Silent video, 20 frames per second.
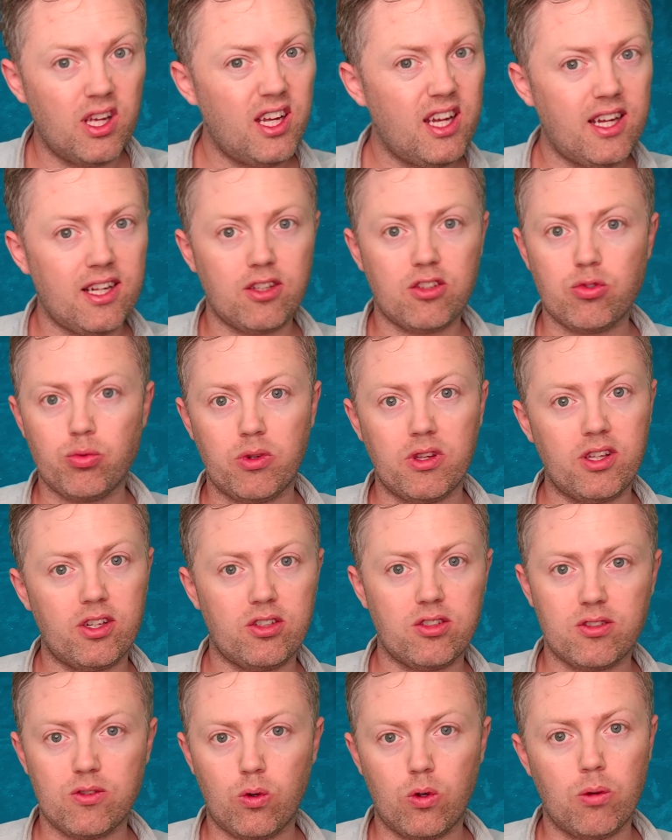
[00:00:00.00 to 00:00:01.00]
It's really
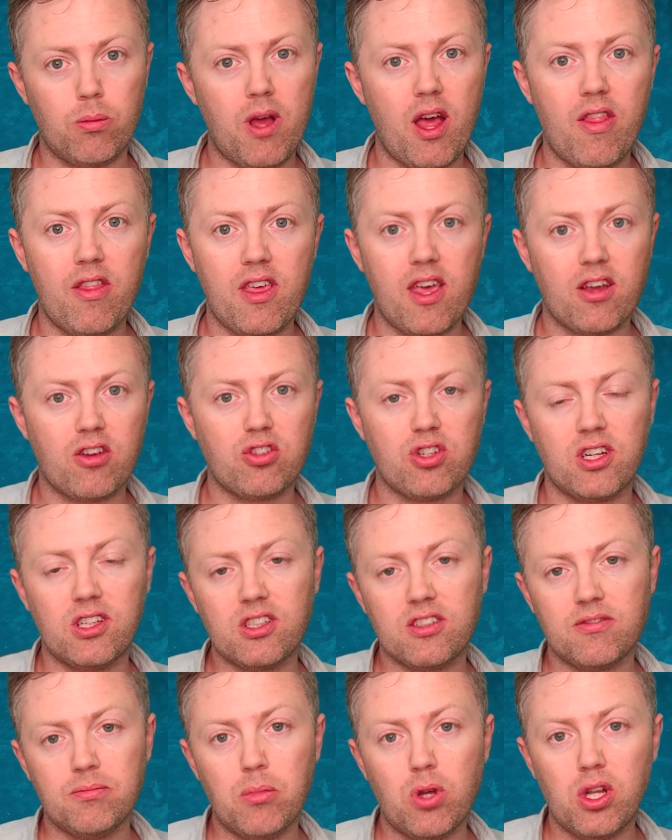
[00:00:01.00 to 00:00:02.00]
just all about the exchange
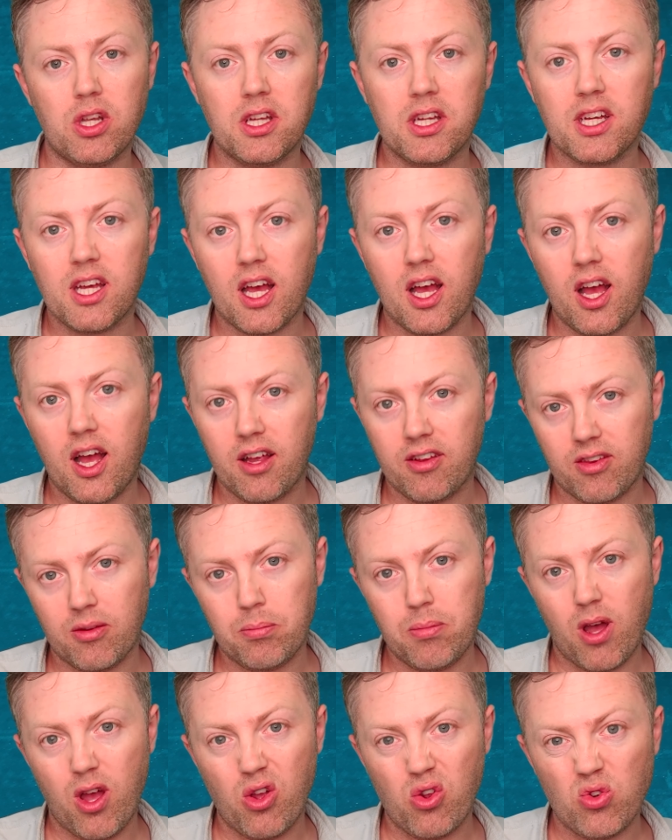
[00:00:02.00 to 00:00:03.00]
of money, I
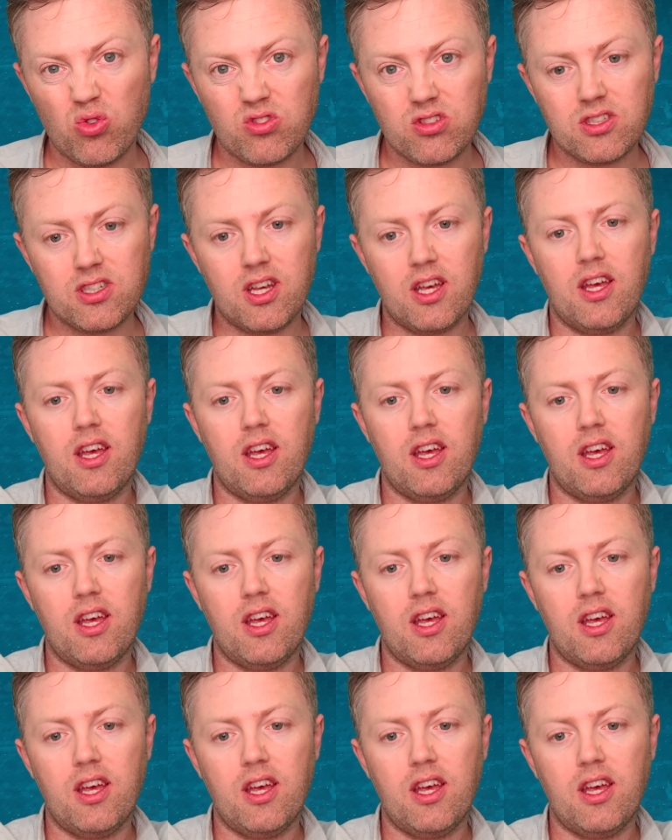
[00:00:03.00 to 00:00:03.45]
suppose,